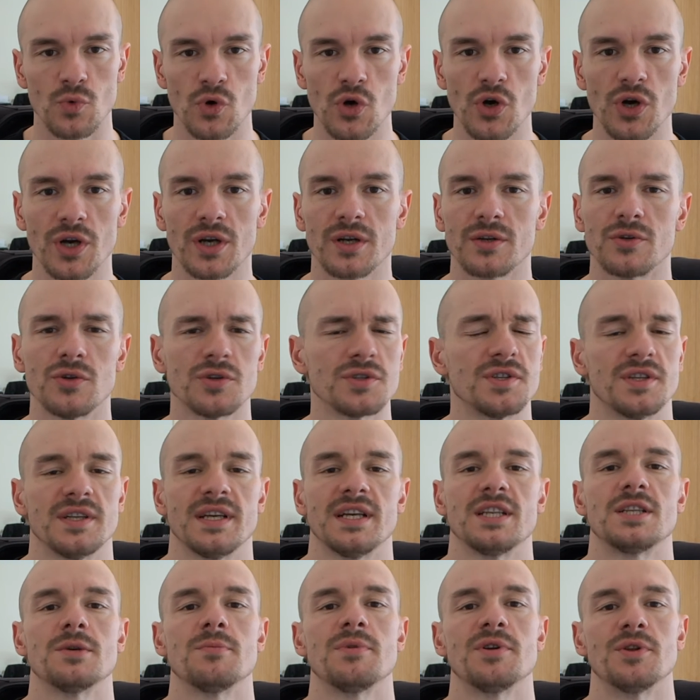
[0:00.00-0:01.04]
work doesn't
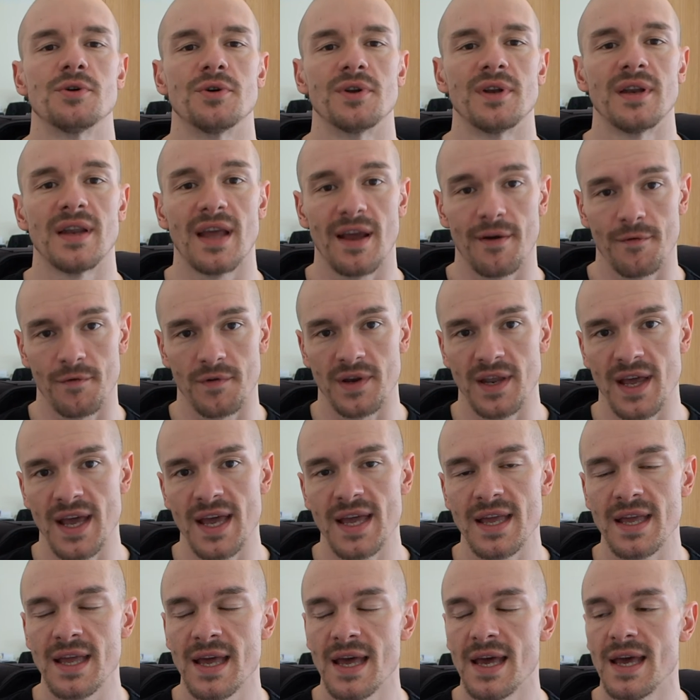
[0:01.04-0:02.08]
need to be done every
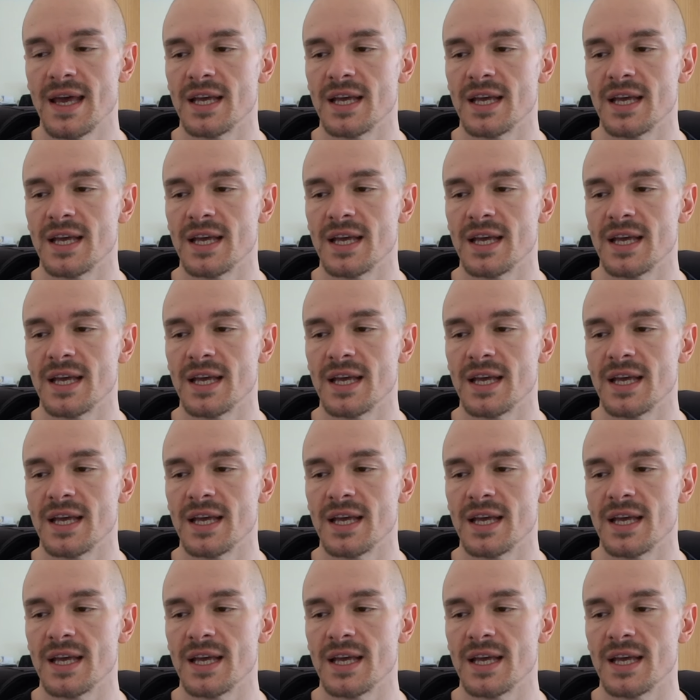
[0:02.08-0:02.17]
day,